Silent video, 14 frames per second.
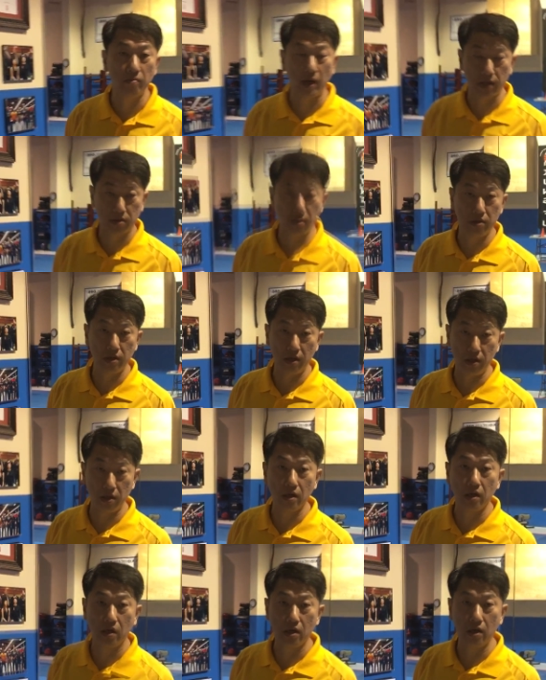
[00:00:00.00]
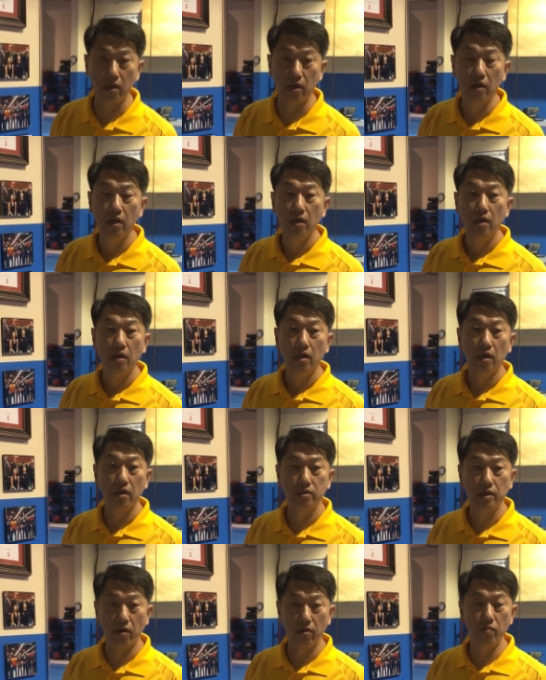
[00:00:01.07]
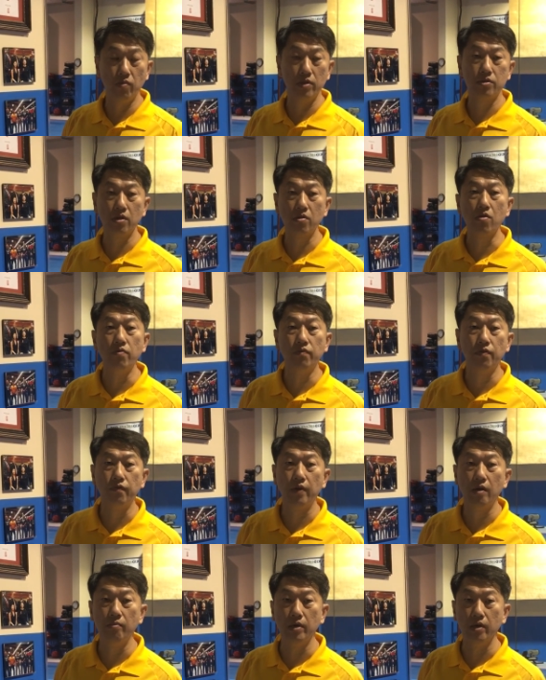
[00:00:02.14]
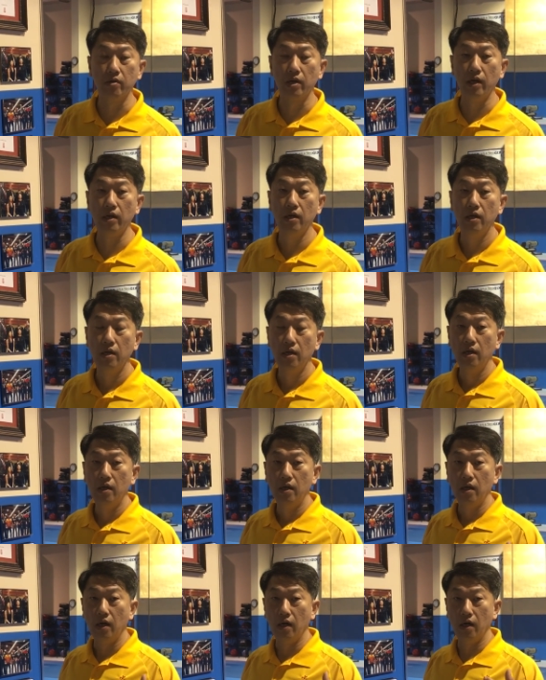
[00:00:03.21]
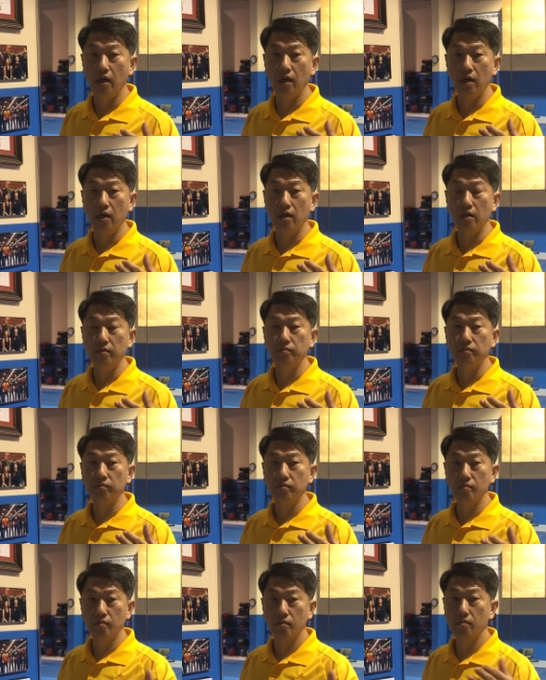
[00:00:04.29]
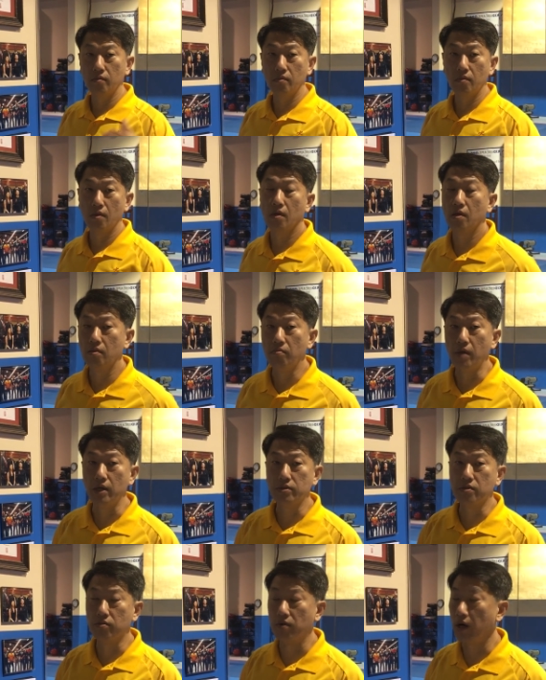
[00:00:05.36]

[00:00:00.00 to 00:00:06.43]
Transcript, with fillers: master in our Shaolin Chen Kung Fu family, okay, uh, Master